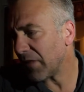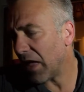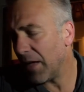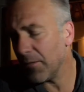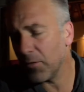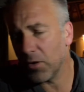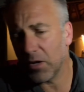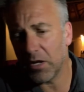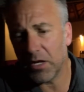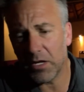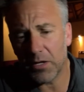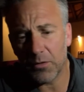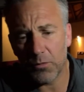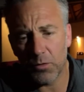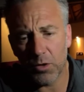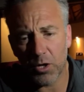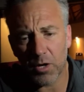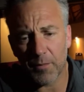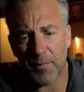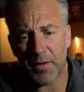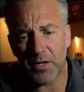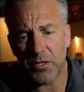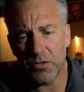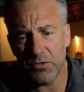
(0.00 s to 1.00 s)
we're going to
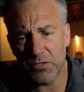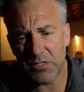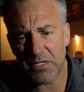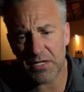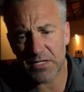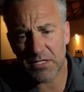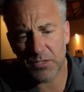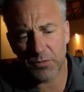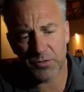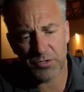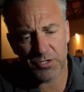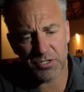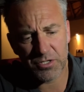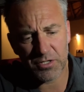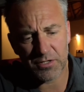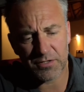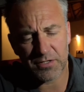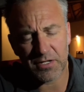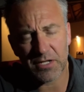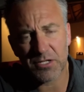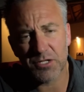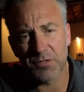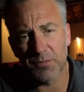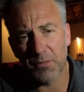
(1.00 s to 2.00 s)
work on my newsletter, which
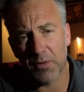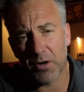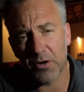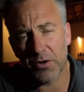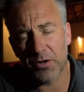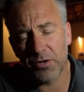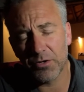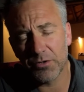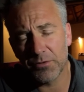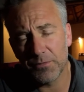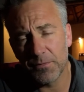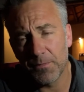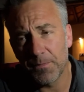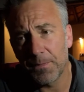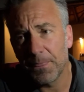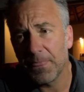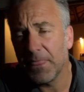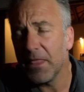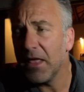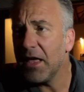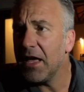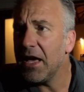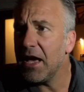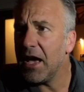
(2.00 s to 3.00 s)
goes out tomorrow.
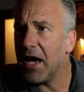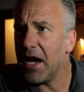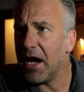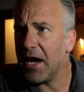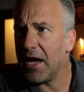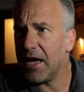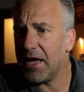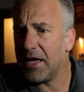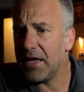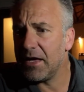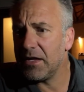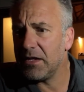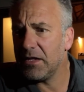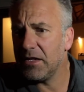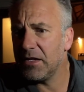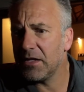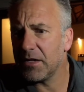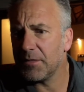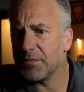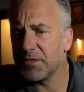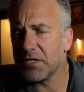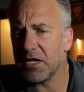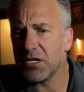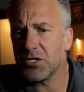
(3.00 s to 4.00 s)
And in it,
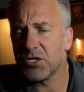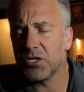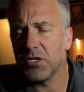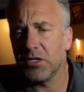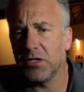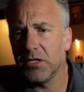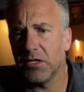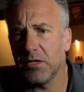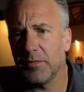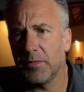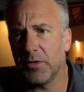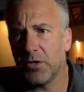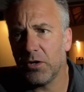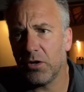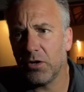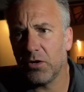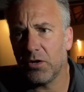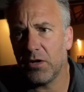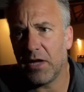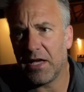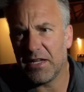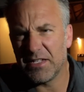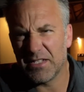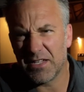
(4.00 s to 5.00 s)
I'm touching a little bit
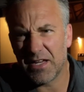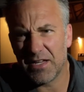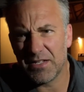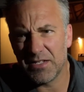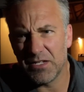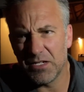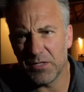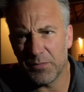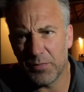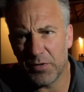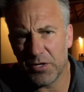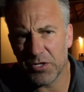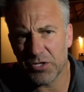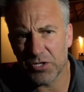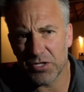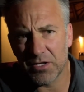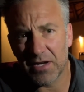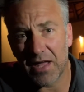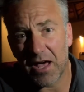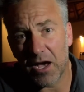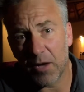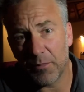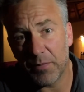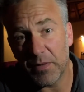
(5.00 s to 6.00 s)
on anxiety and depression
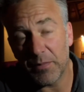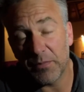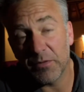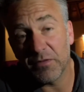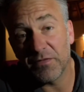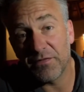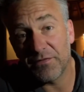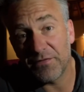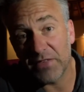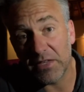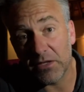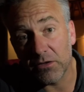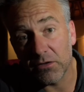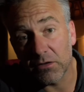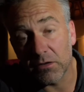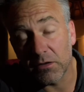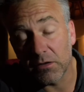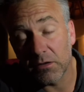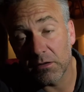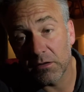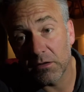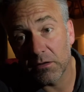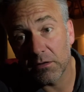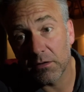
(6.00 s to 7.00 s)
and how people feel.
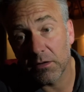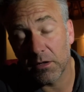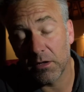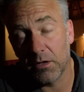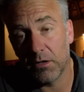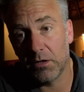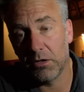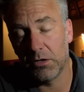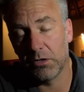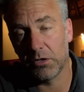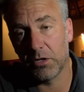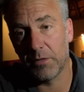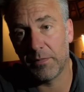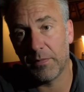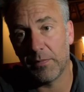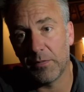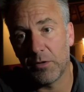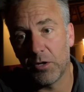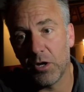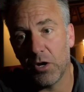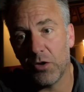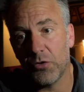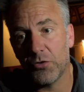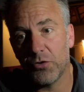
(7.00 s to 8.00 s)
A lot of
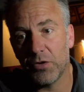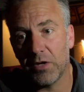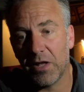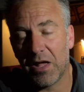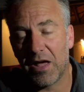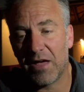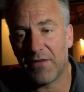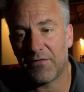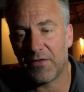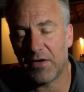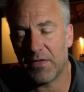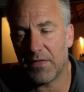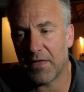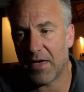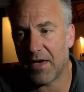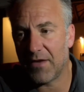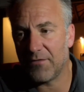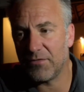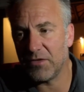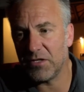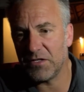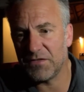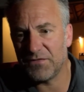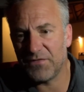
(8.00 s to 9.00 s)
people go through life and they
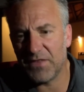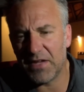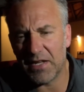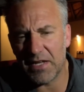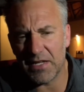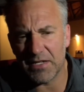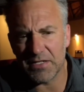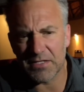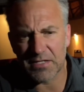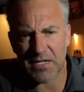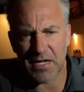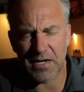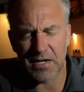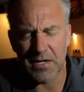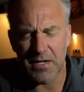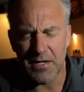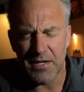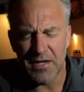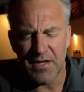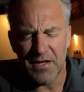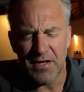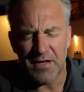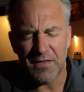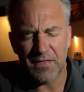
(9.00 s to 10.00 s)
have these feelings and
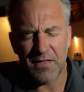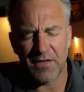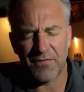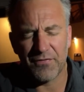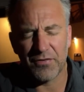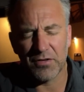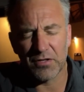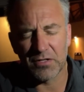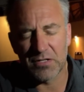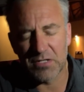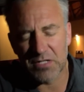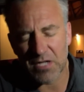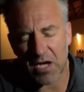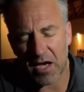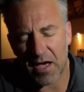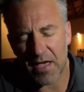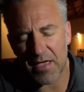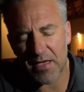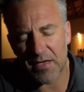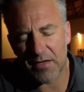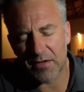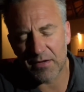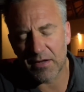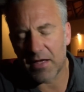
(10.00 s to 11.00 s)
they feel
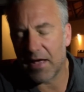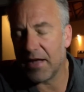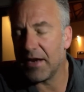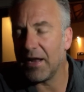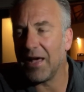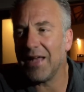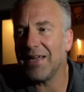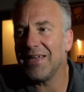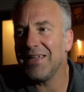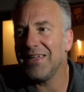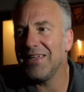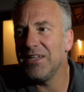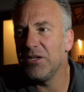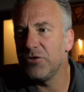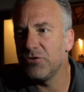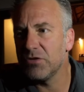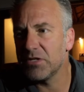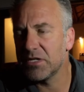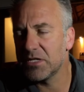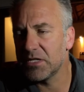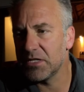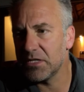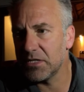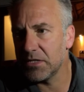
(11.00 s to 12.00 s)
tired and
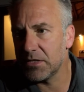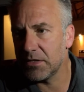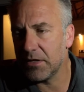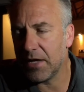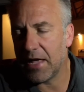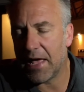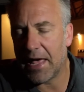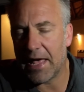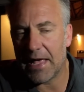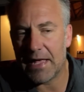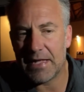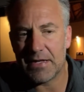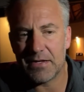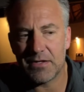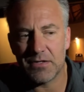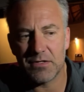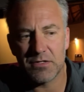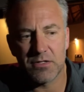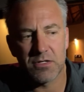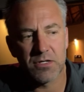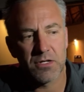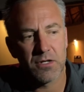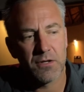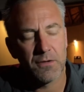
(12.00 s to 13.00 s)
uninterested
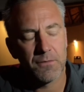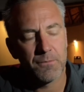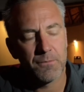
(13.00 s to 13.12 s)
and